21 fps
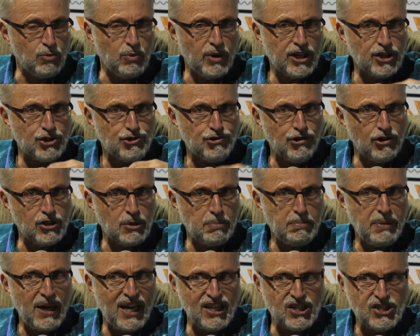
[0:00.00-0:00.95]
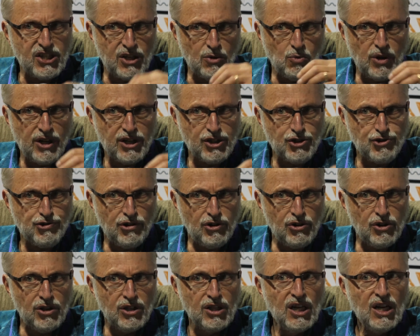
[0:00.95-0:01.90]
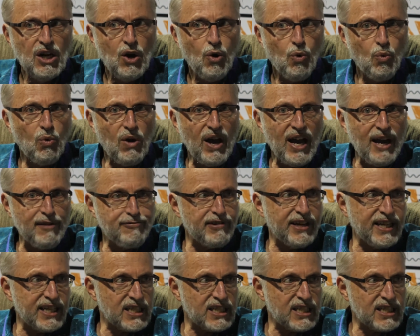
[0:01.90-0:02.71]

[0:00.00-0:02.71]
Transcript: We control the pacing, we control every